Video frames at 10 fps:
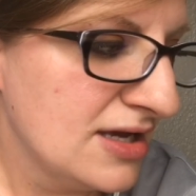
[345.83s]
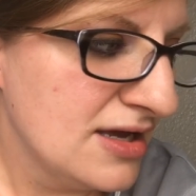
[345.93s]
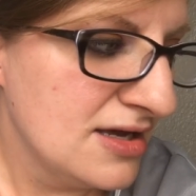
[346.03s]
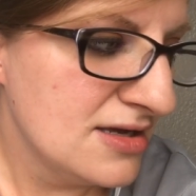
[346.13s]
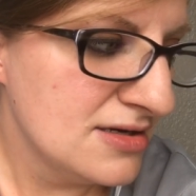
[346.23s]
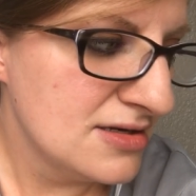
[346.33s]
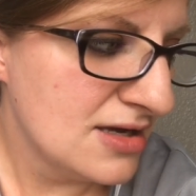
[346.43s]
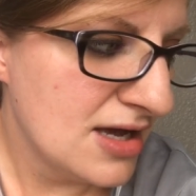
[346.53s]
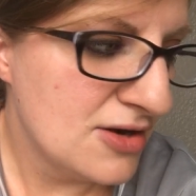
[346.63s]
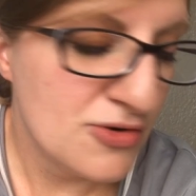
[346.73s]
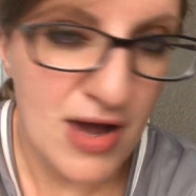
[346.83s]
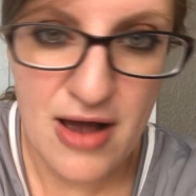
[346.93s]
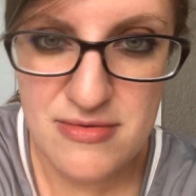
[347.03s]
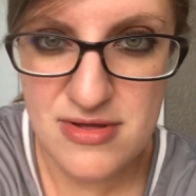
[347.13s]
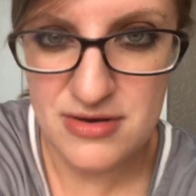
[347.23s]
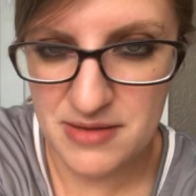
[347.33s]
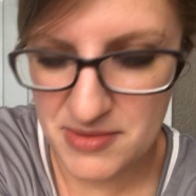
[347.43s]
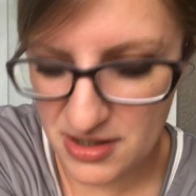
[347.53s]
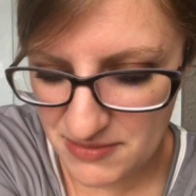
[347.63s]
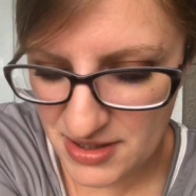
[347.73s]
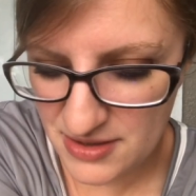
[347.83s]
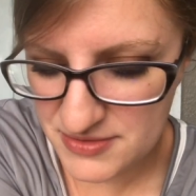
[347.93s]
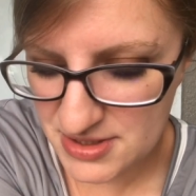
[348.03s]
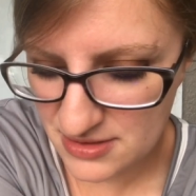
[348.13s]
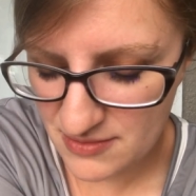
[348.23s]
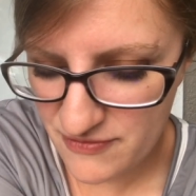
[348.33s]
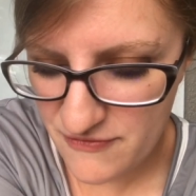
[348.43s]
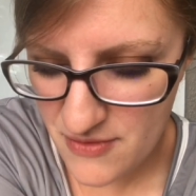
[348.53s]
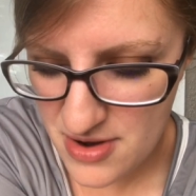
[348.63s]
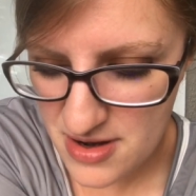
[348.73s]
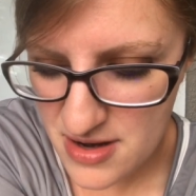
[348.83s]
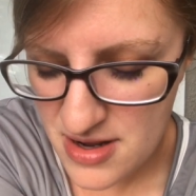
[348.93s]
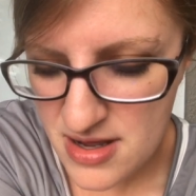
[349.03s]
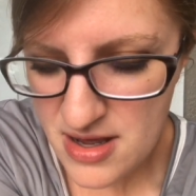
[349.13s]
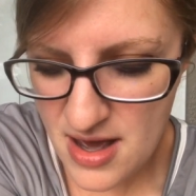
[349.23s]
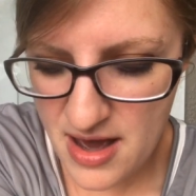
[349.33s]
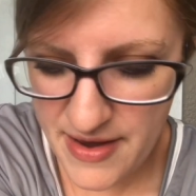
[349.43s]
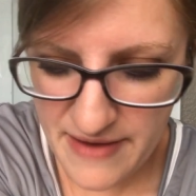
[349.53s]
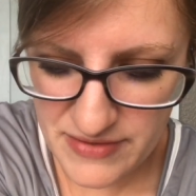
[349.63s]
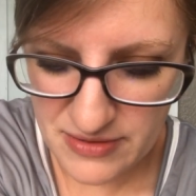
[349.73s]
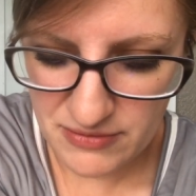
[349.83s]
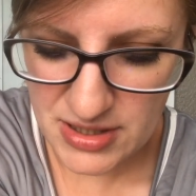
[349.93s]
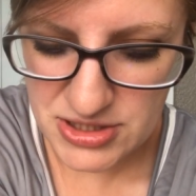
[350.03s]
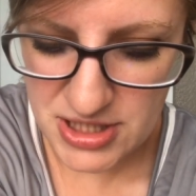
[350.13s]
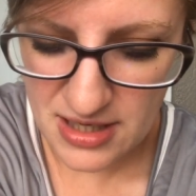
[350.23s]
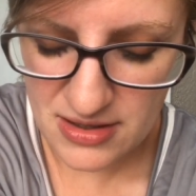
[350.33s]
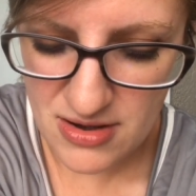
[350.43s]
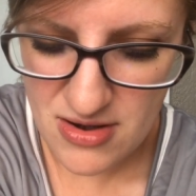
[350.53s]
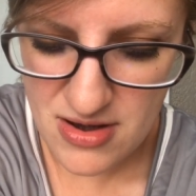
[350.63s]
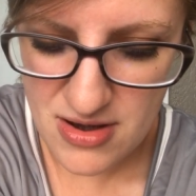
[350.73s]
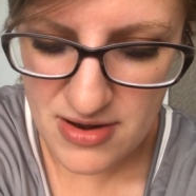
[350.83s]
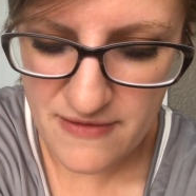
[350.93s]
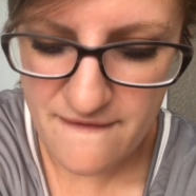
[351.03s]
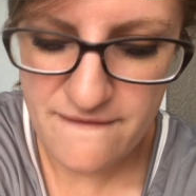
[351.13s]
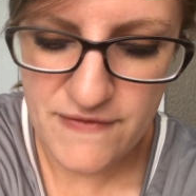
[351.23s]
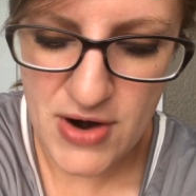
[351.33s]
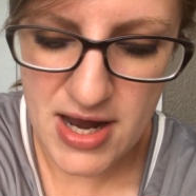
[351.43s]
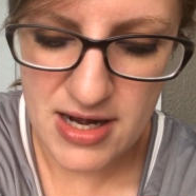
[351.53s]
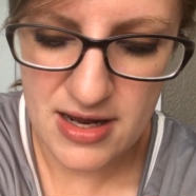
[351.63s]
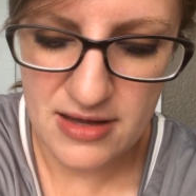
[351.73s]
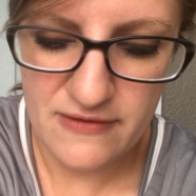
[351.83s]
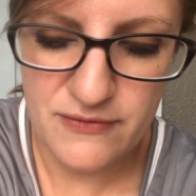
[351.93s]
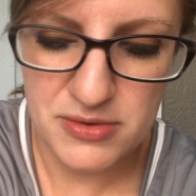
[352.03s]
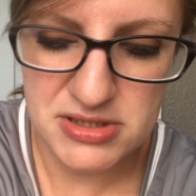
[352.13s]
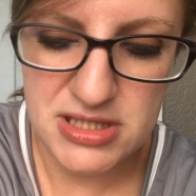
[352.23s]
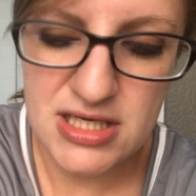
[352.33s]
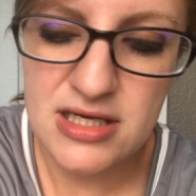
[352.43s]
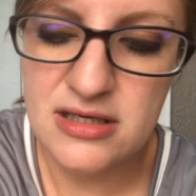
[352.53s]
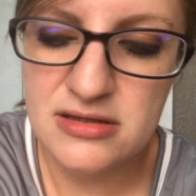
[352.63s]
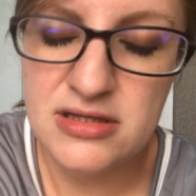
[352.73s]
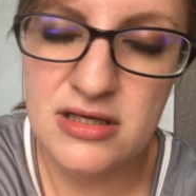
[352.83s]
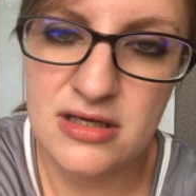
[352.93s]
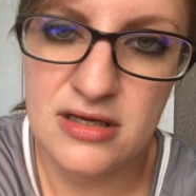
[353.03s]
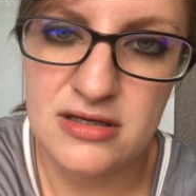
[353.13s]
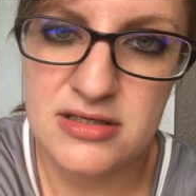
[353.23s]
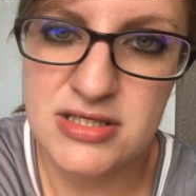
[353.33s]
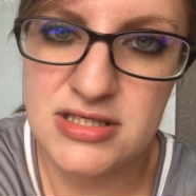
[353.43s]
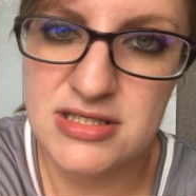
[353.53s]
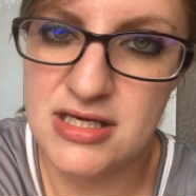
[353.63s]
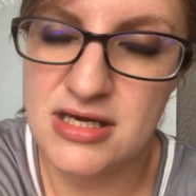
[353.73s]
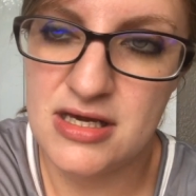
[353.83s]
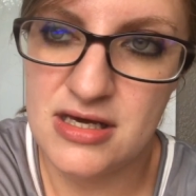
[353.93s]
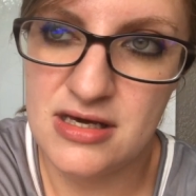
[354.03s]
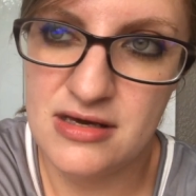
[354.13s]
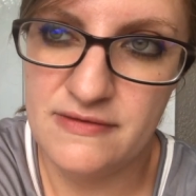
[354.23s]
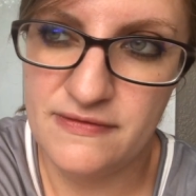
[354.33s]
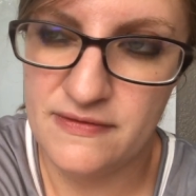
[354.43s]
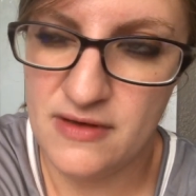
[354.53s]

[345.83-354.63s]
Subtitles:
And I don't know how long I'm gonna be using them for. I have a recheck on Friday the 14th to see if,